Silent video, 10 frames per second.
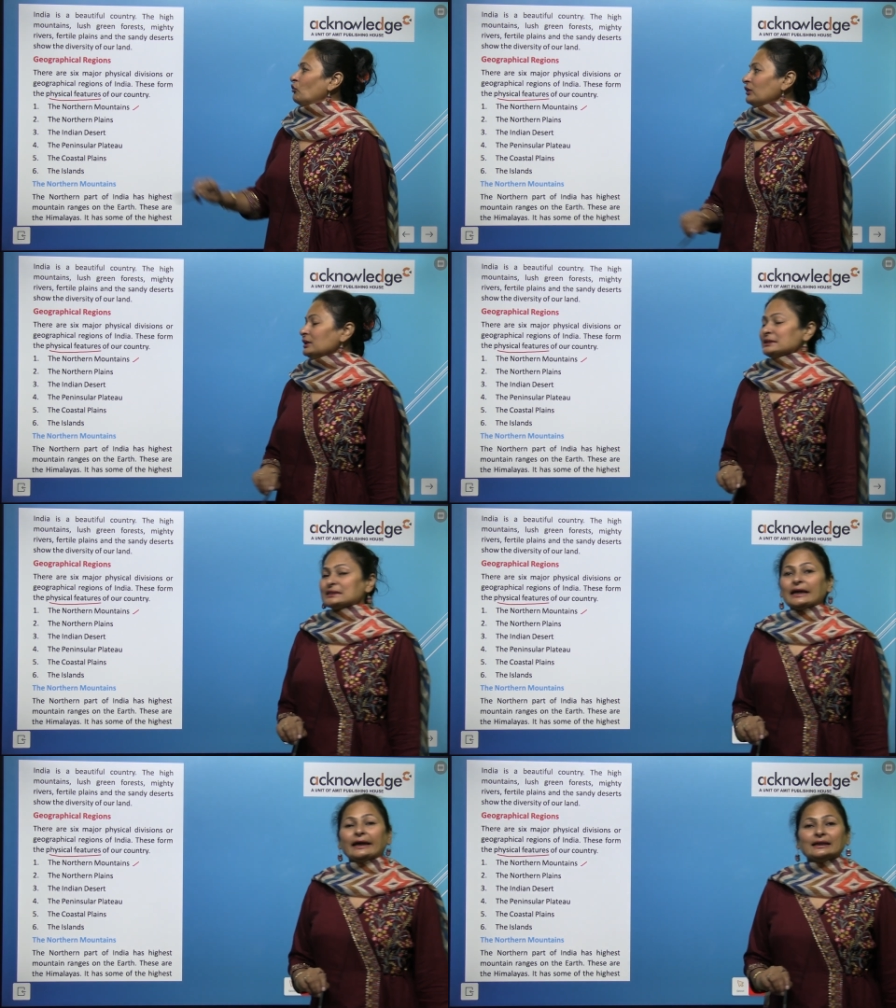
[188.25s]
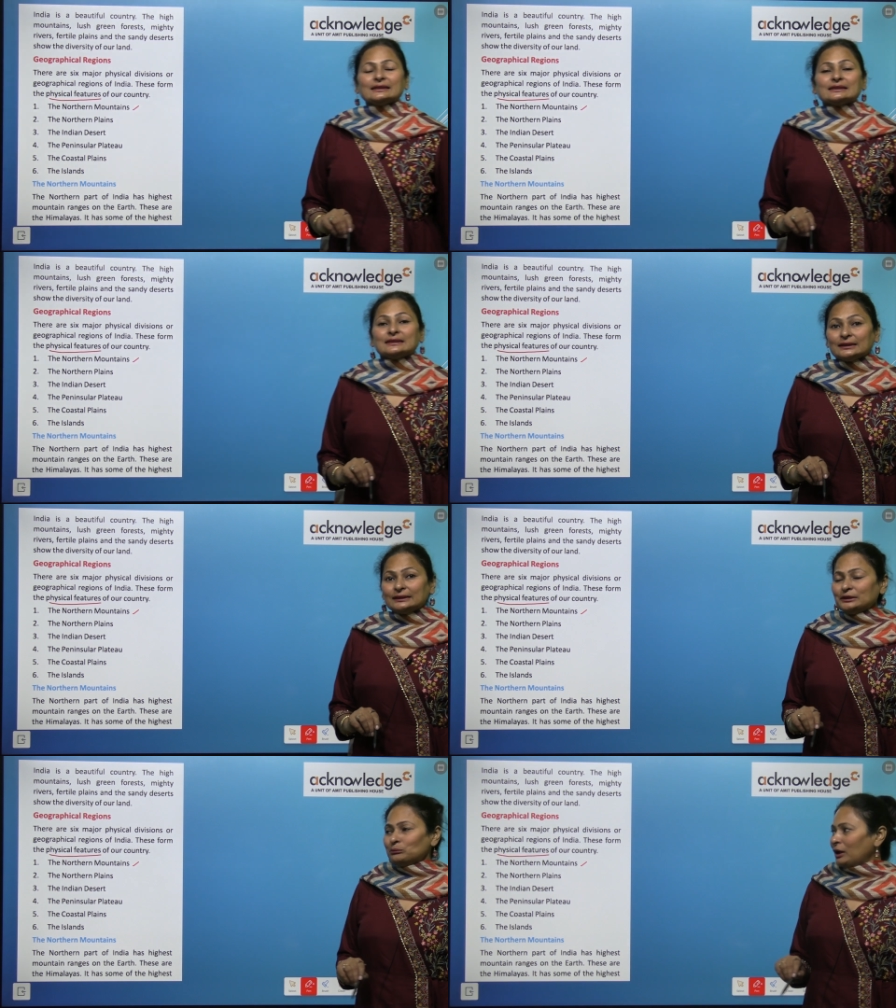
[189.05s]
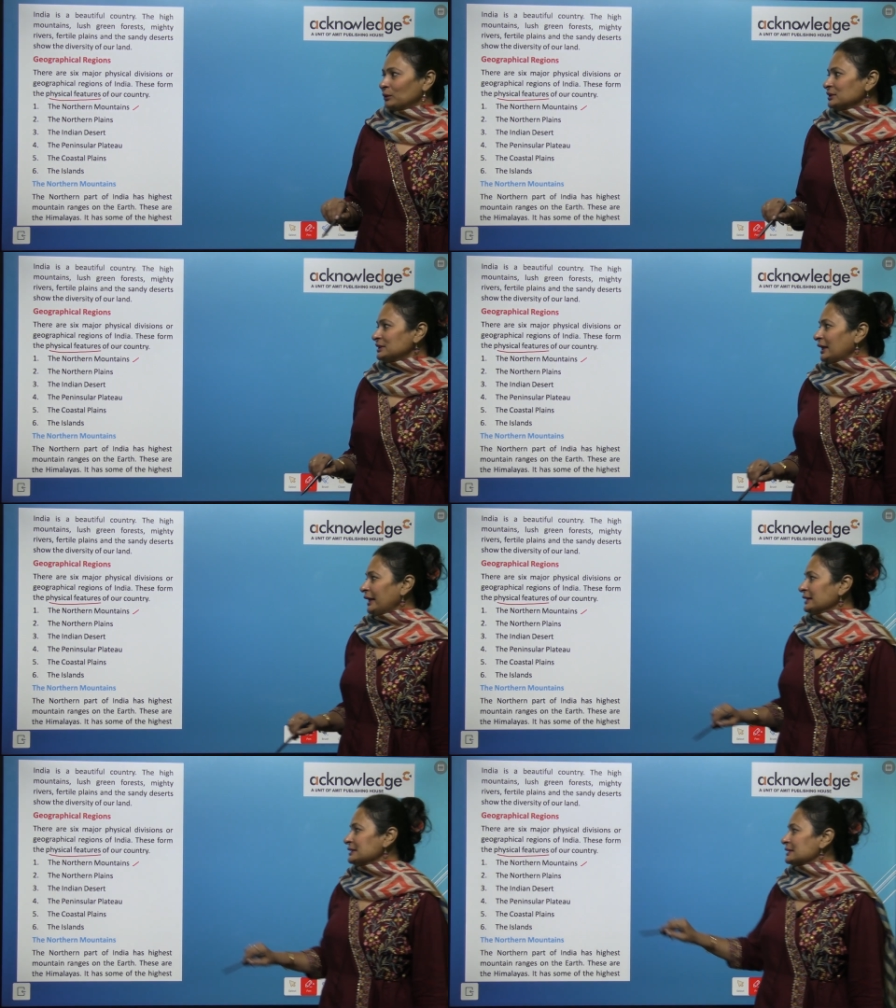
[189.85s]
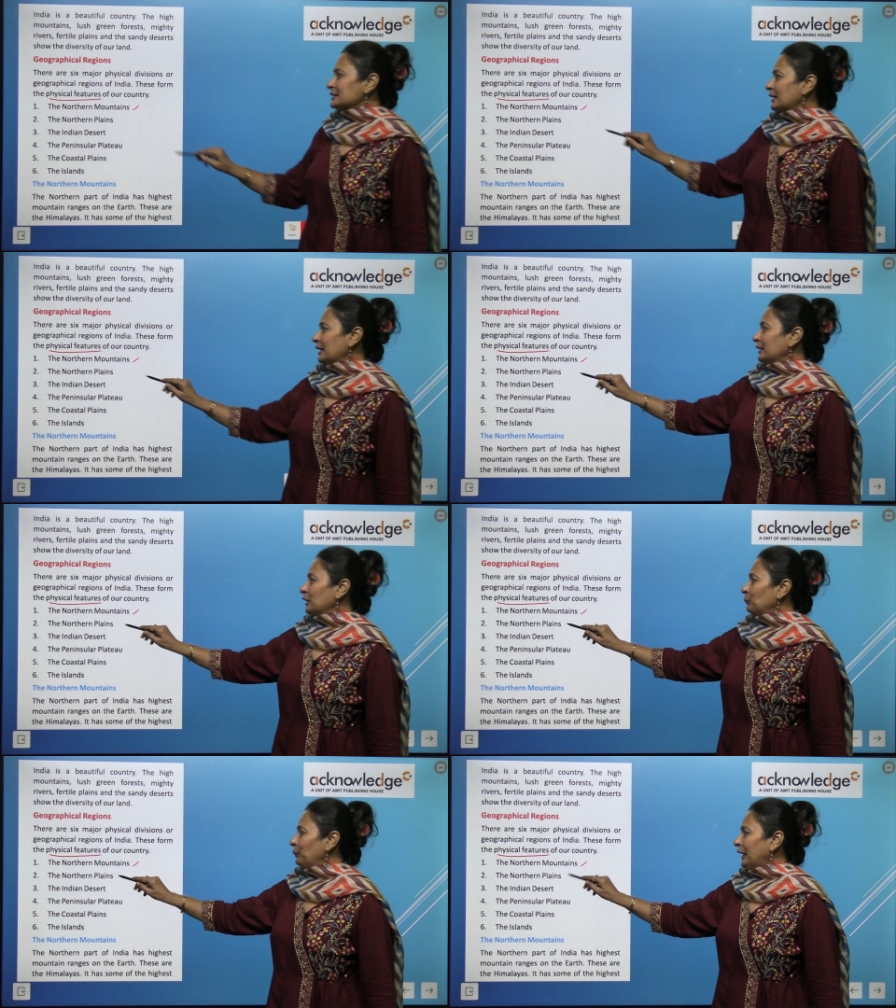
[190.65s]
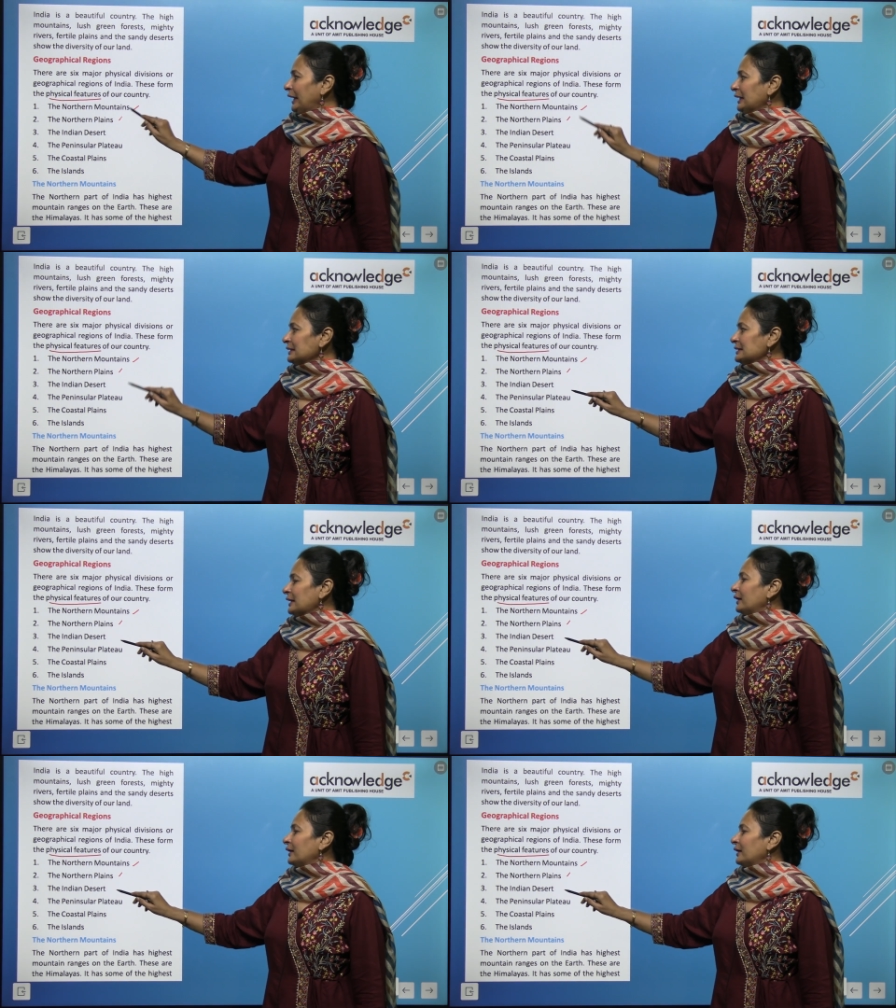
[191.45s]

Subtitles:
First is northern mountains, northern plains,